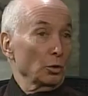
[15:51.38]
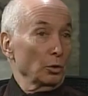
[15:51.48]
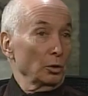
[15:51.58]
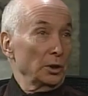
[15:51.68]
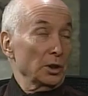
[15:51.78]

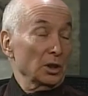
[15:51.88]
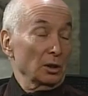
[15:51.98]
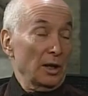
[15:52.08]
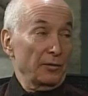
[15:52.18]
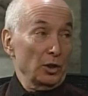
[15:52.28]
early as
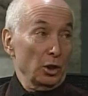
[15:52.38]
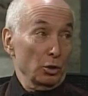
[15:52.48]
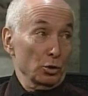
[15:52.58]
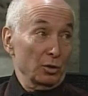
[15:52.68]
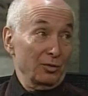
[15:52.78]
11
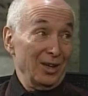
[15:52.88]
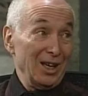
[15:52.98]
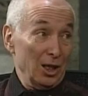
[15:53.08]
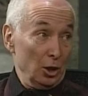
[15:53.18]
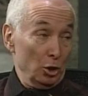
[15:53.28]
years of
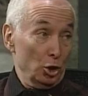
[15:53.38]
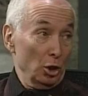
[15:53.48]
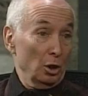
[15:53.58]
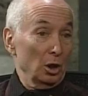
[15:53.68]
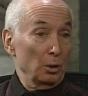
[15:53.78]
age,
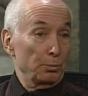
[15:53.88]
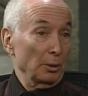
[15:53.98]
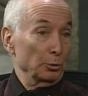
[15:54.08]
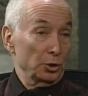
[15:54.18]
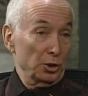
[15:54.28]
he
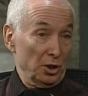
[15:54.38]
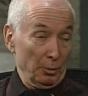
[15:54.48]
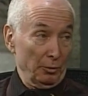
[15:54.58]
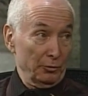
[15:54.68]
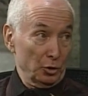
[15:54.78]
publishes
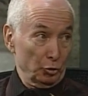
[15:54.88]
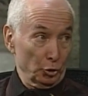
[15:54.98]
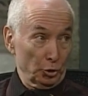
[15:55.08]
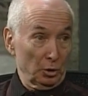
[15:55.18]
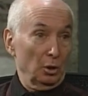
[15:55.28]
some of his
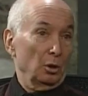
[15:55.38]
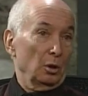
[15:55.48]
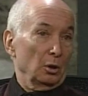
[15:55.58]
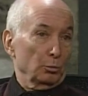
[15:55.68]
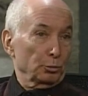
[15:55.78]
first
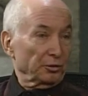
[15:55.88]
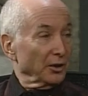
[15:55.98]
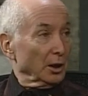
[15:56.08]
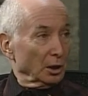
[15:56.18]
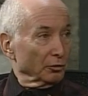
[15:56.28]

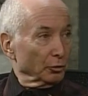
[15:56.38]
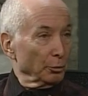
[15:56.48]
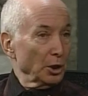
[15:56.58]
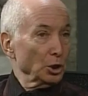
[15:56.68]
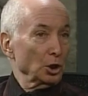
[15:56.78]
prophetic
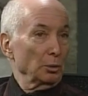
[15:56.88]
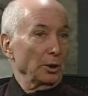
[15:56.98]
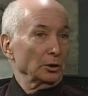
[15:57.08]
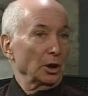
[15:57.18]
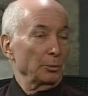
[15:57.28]
information
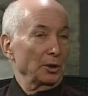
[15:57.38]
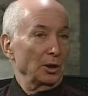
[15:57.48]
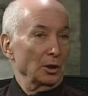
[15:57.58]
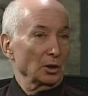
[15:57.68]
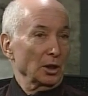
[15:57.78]
about coming
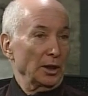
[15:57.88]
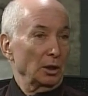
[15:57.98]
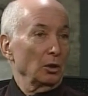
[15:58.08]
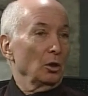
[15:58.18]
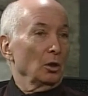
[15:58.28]
things
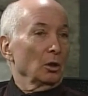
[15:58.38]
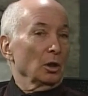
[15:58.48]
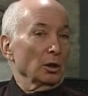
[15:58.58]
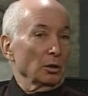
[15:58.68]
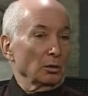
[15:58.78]
like
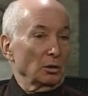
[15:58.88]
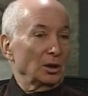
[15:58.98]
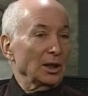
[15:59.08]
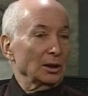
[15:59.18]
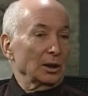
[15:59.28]

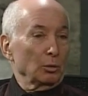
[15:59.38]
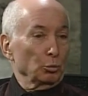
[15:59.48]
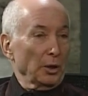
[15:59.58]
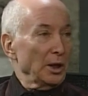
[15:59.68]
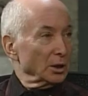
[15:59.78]
deadly
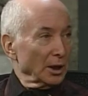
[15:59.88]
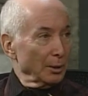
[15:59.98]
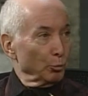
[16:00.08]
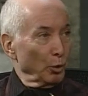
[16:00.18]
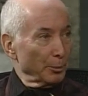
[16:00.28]

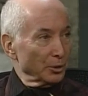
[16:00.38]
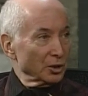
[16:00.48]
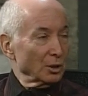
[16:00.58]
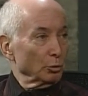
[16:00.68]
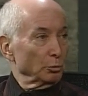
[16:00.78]
ray-type weapons that would